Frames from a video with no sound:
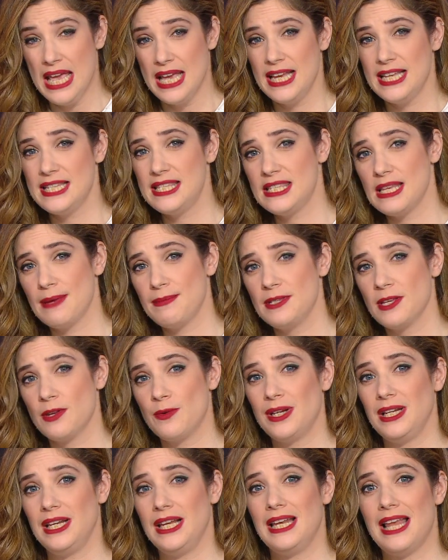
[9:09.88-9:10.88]
He
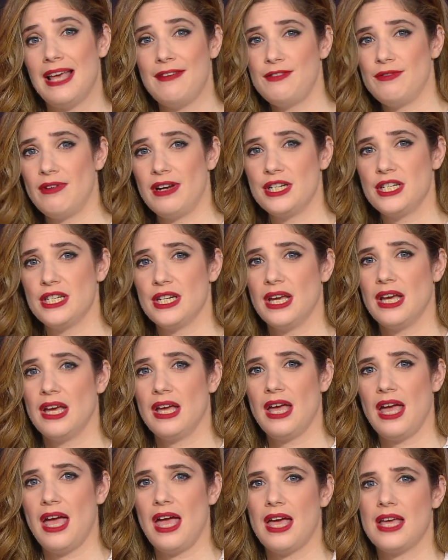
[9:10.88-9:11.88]
subsequently left Russia
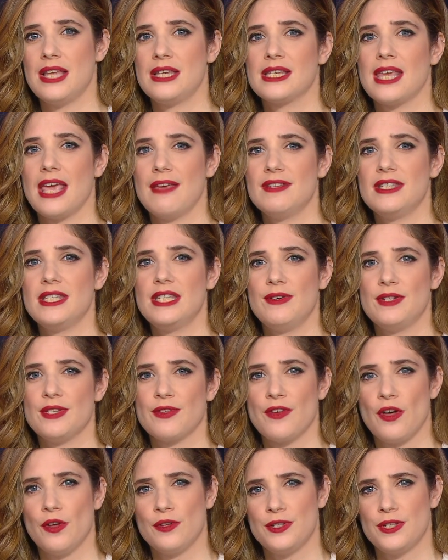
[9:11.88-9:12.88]
and gave a series of
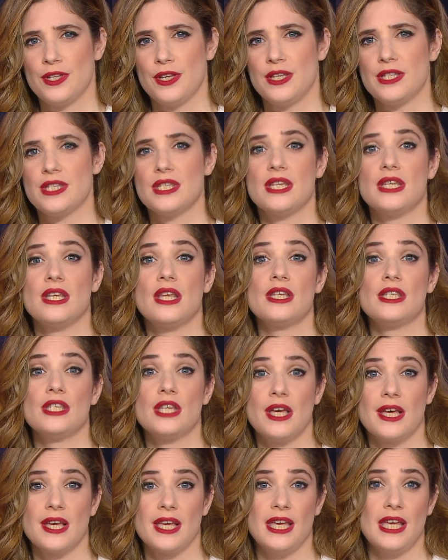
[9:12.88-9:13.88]
concerts in
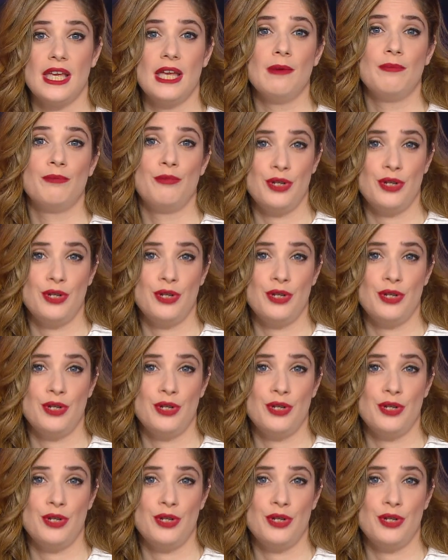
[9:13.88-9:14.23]
Turkey,